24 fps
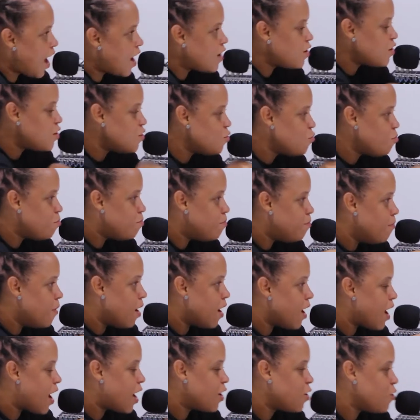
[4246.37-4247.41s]
How do
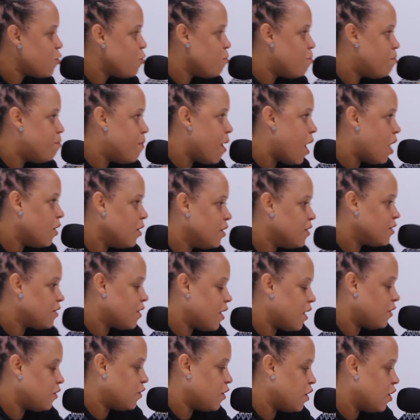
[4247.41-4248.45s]
you
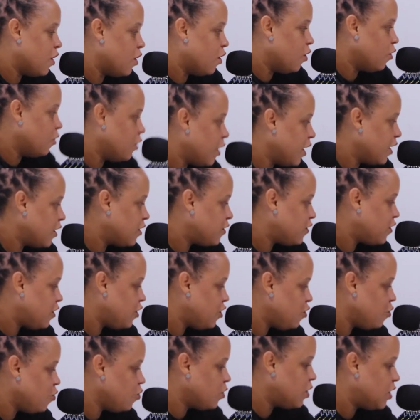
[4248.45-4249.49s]
balance that though? Like,
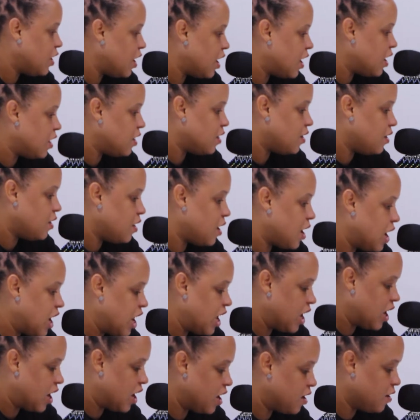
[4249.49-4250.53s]
do you get
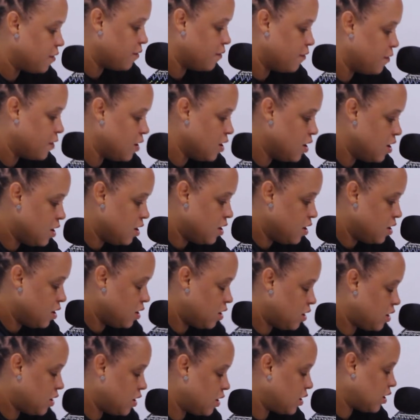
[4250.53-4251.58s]
any kind of
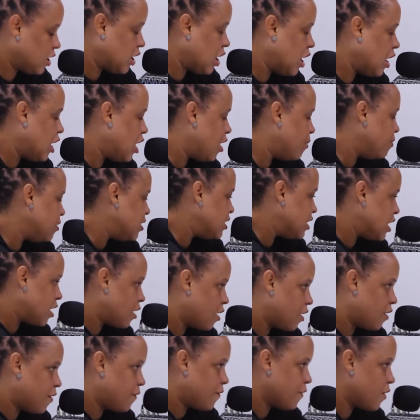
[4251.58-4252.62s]

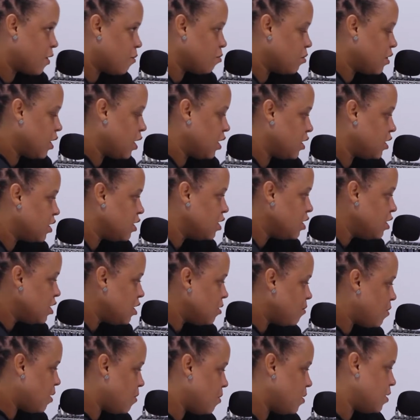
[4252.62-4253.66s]
commentary from like
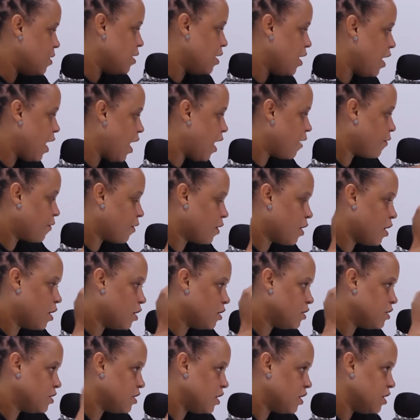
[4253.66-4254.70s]
maybe the
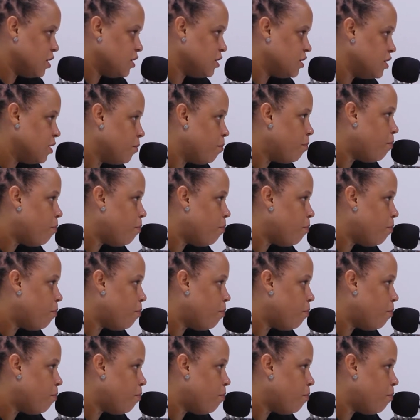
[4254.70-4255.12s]
Africana Studies